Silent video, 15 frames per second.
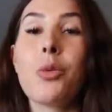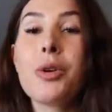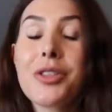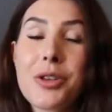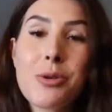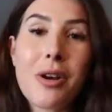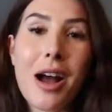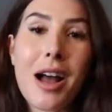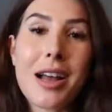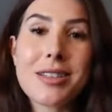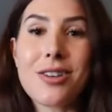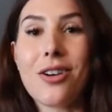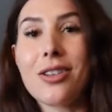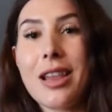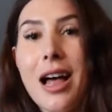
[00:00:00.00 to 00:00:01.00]
with you guys
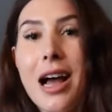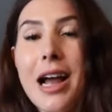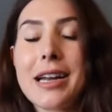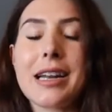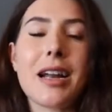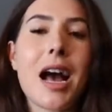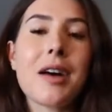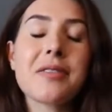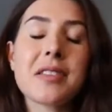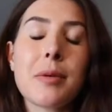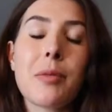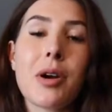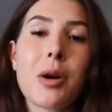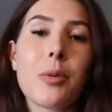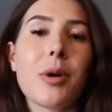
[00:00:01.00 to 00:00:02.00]
online and have
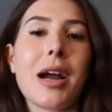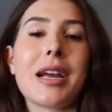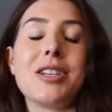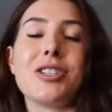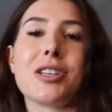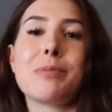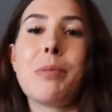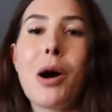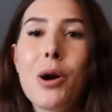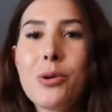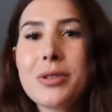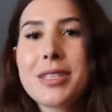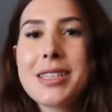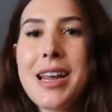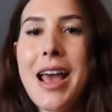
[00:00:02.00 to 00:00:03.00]
somewhere where I can just
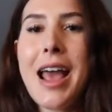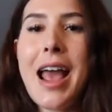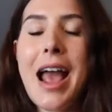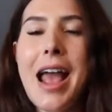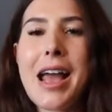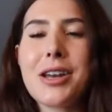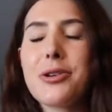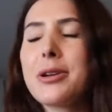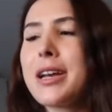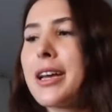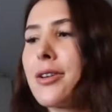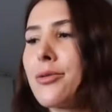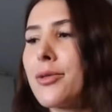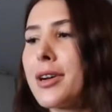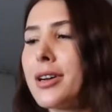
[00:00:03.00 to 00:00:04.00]
post and you can
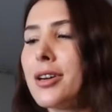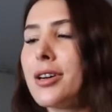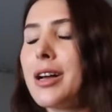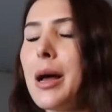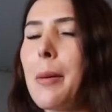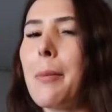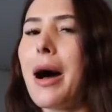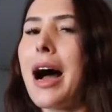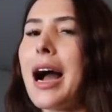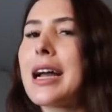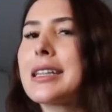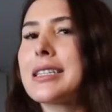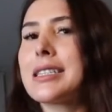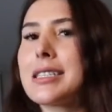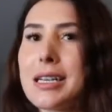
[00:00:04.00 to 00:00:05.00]
get a real
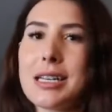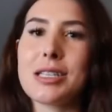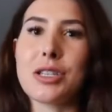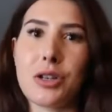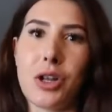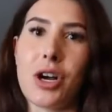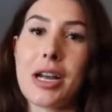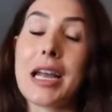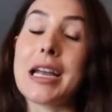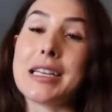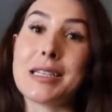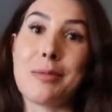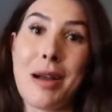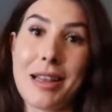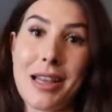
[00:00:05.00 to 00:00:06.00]
behind the scenes look
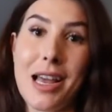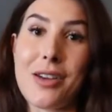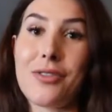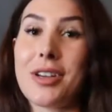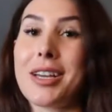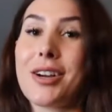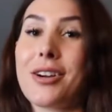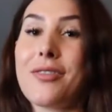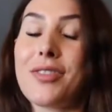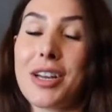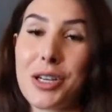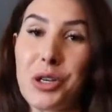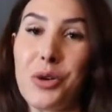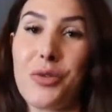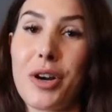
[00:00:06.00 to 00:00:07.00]
into my life here in
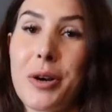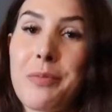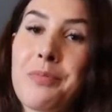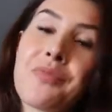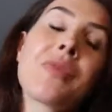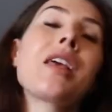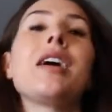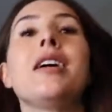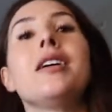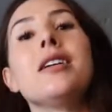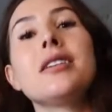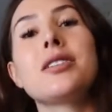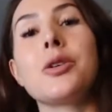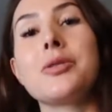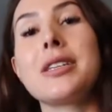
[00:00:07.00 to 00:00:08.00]
Vancouver.
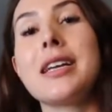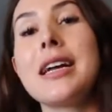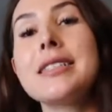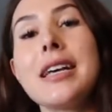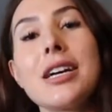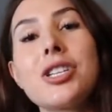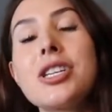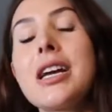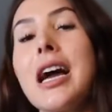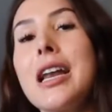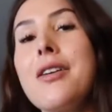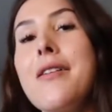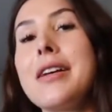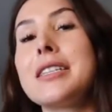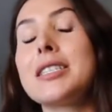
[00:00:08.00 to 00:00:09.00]
So today's actually kind
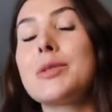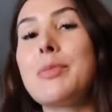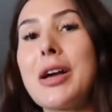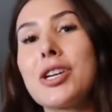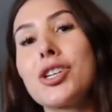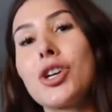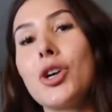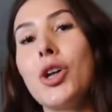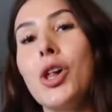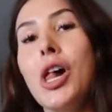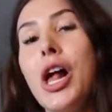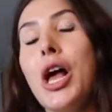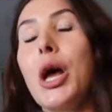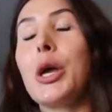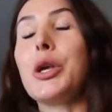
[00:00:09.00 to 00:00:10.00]
of a special,
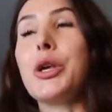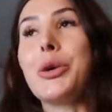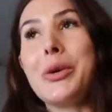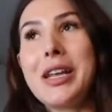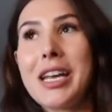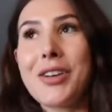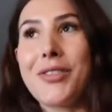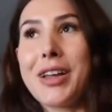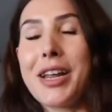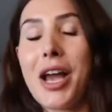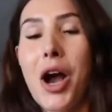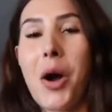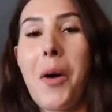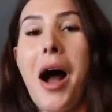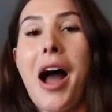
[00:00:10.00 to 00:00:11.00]
unique
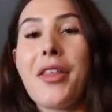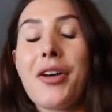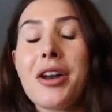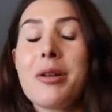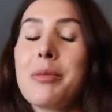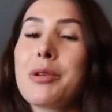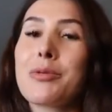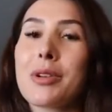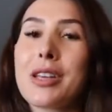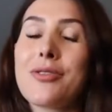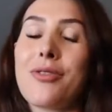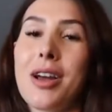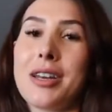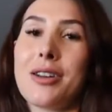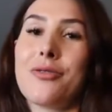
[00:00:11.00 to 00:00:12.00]
video. I thought it'd be really
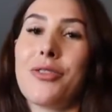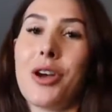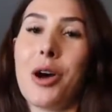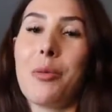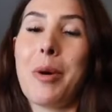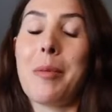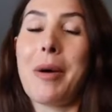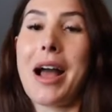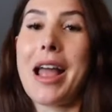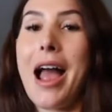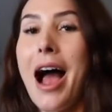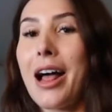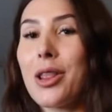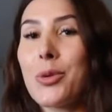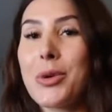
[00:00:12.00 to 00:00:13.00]
fun to film my
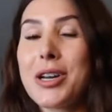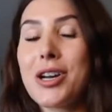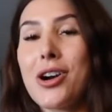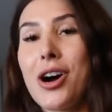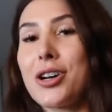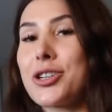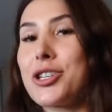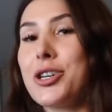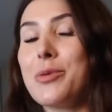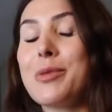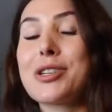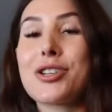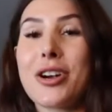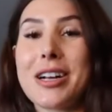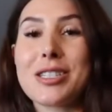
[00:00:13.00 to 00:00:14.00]
Halloween costume
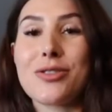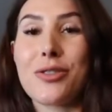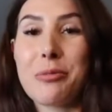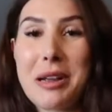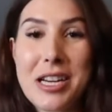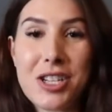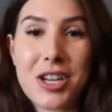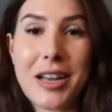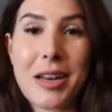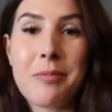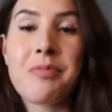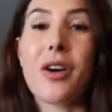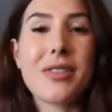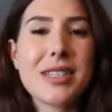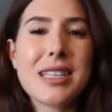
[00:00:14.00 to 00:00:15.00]
transformation.
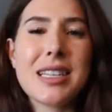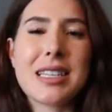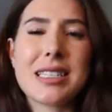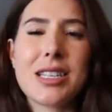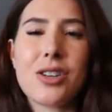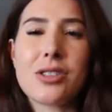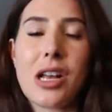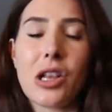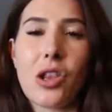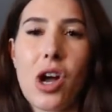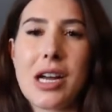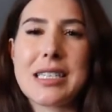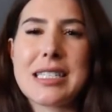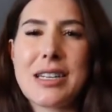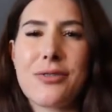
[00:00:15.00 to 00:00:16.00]
Obviously this year's a
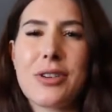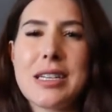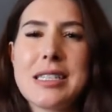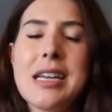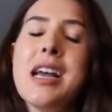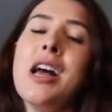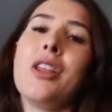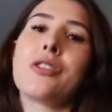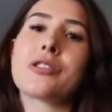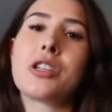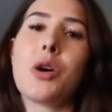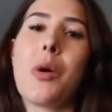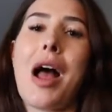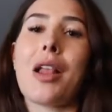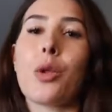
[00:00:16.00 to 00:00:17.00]
lot different. There's
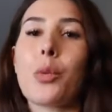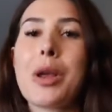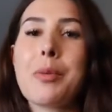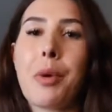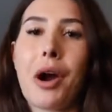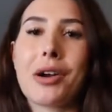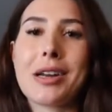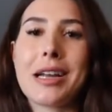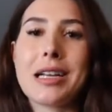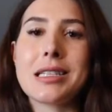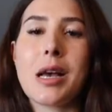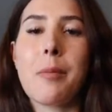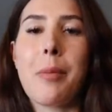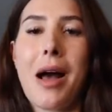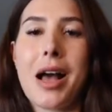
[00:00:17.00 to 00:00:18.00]
no Halloween
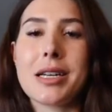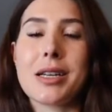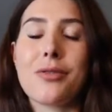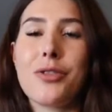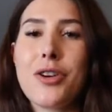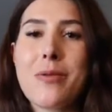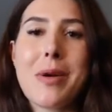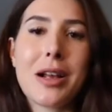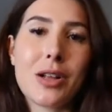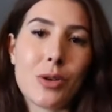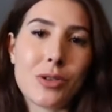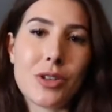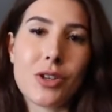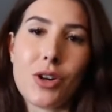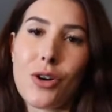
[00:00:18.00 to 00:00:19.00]
parties, but a few of my
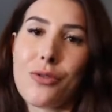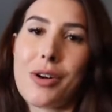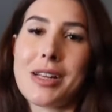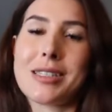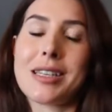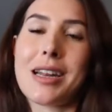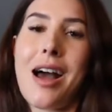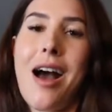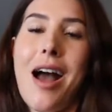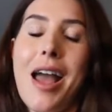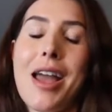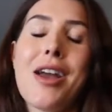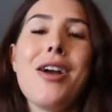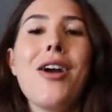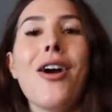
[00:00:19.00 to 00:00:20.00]
closest girlfriends and
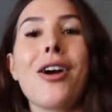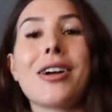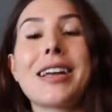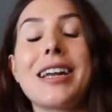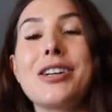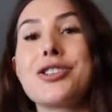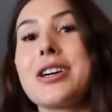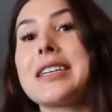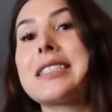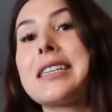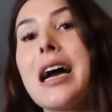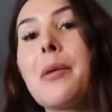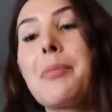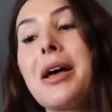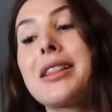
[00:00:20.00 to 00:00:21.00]
I are getting dressed
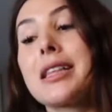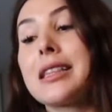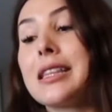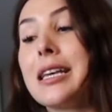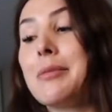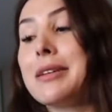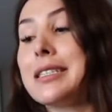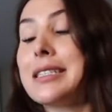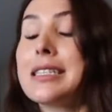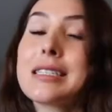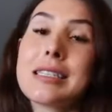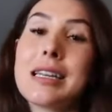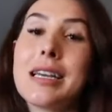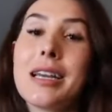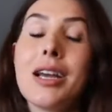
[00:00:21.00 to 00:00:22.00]
up. The theme is
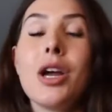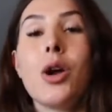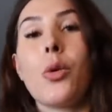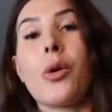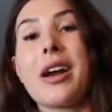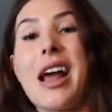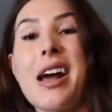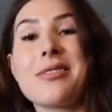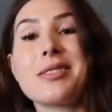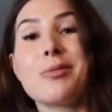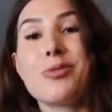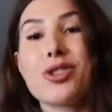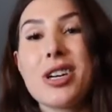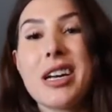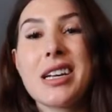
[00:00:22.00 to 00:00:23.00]
Disney. We're gonna have
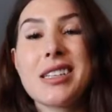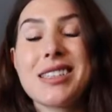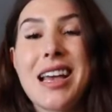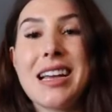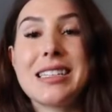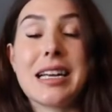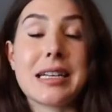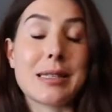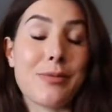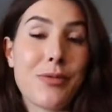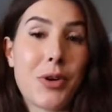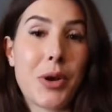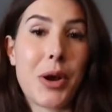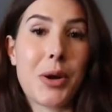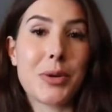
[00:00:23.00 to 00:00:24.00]
some drinks, take some
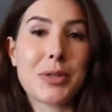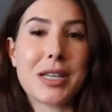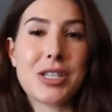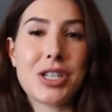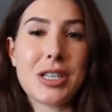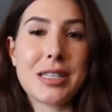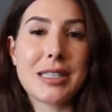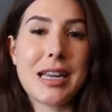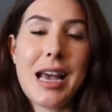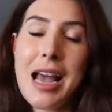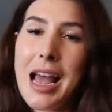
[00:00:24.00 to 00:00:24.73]
photos, and just